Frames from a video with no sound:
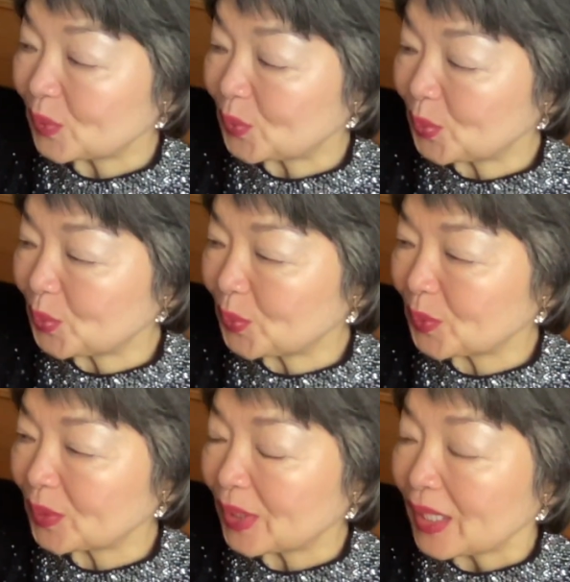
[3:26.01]

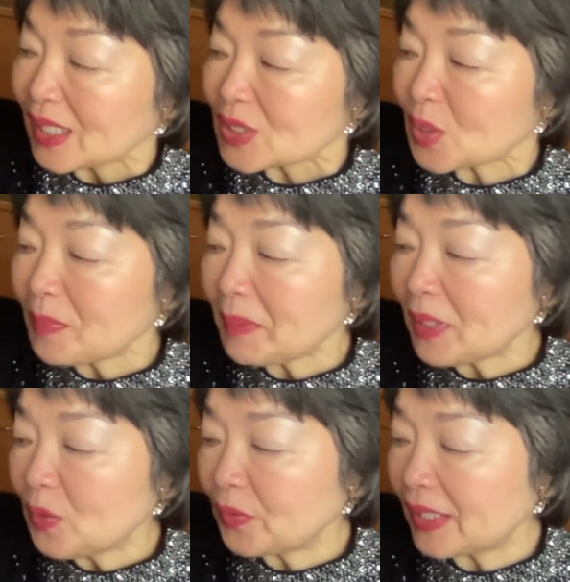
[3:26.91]
2. So maybe
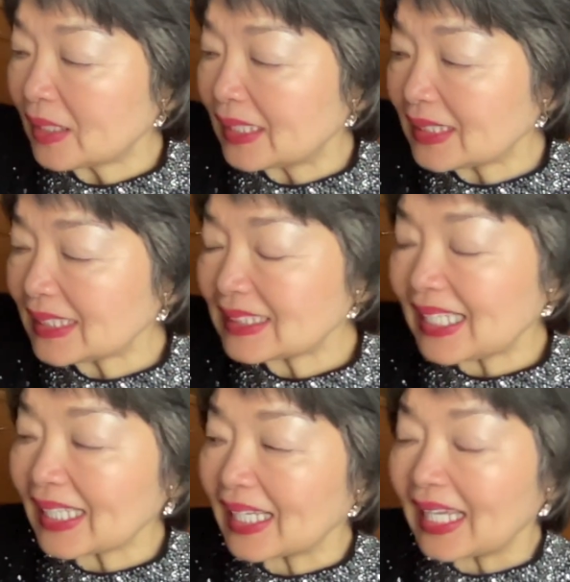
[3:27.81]
you think this is
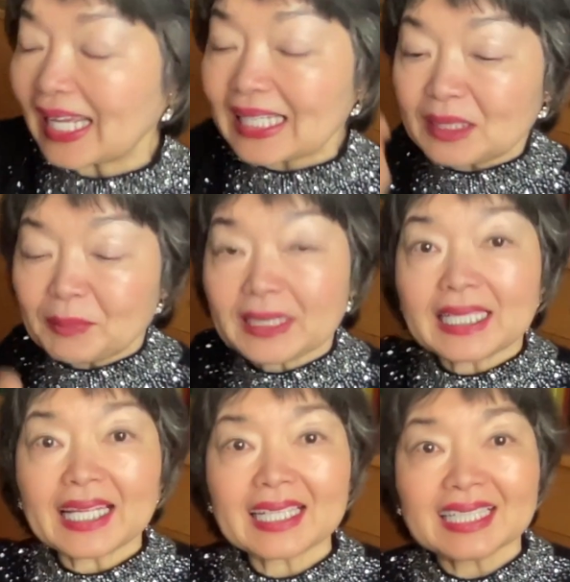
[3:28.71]
like a little bit
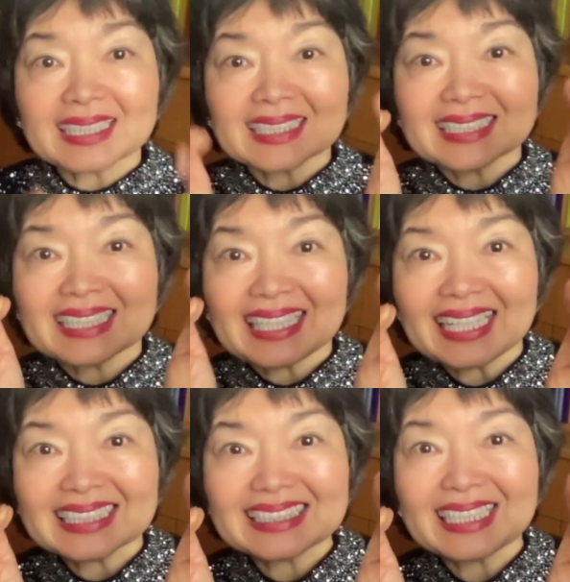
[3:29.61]
like
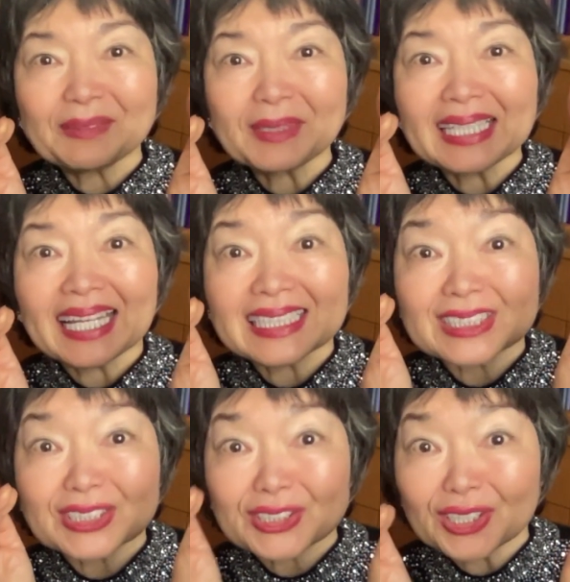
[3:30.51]
this, little bit like
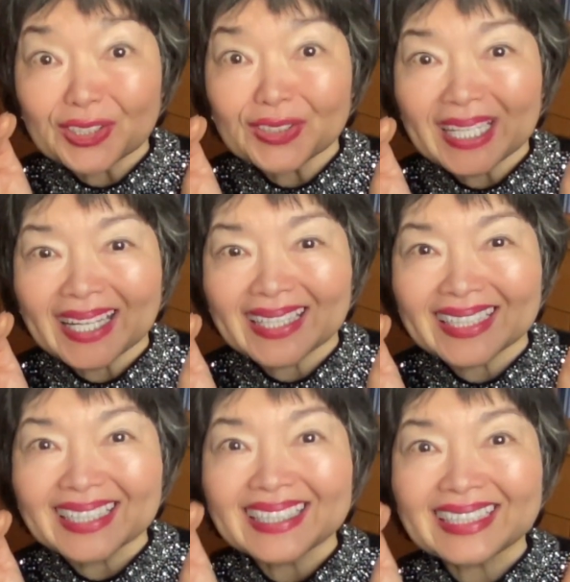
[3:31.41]
circular.
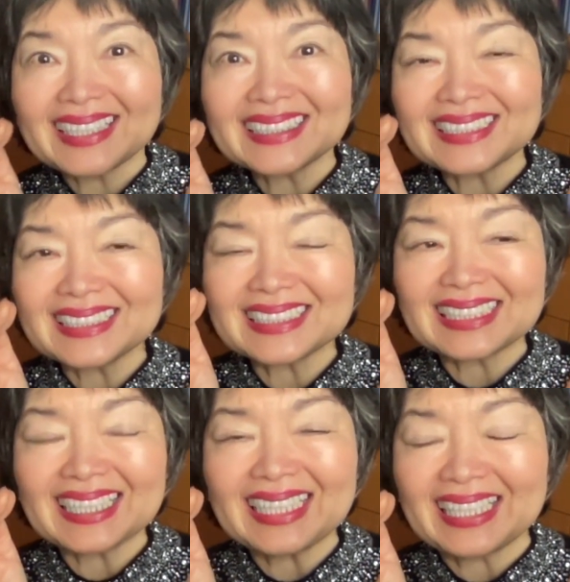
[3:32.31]
This is
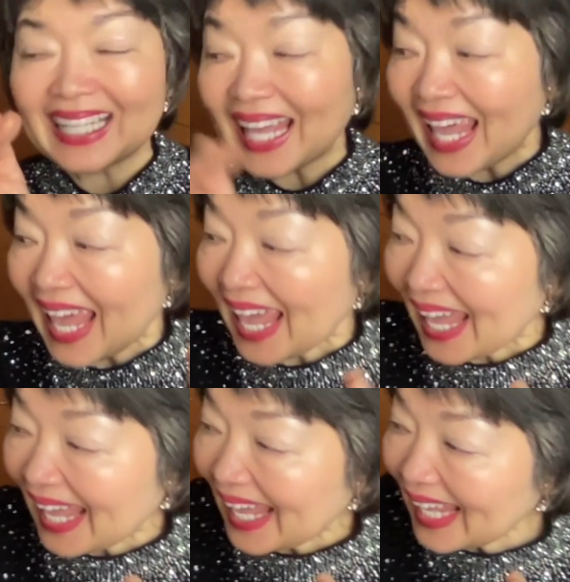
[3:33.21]
I.
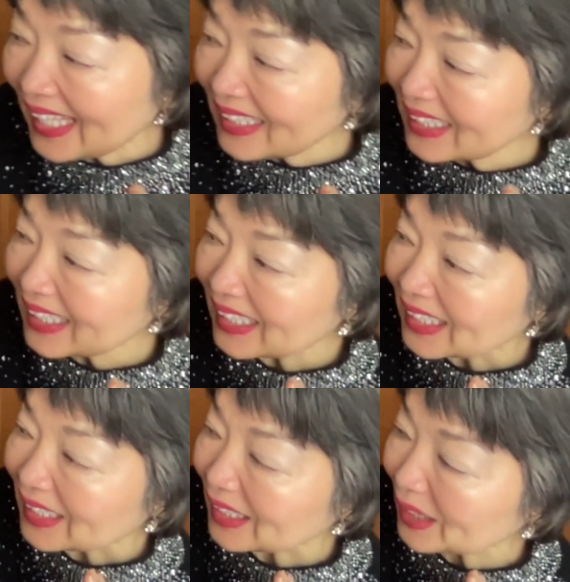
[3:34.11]
And
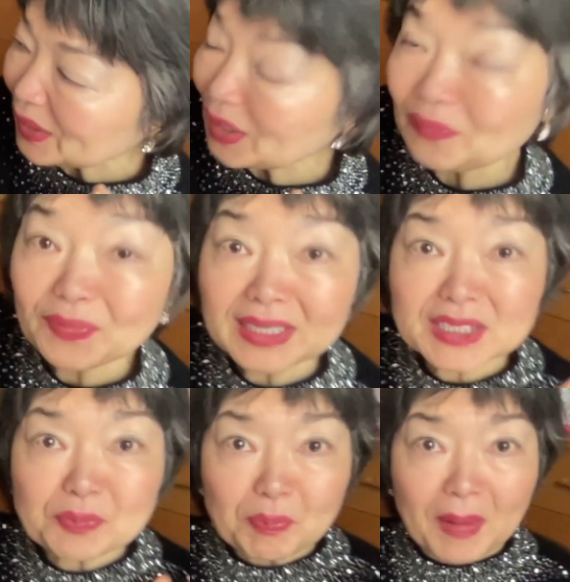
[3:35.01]
if
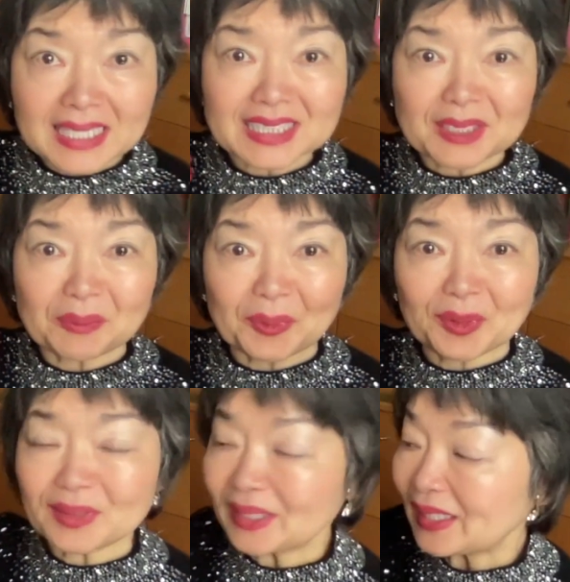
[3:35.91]
it's possible,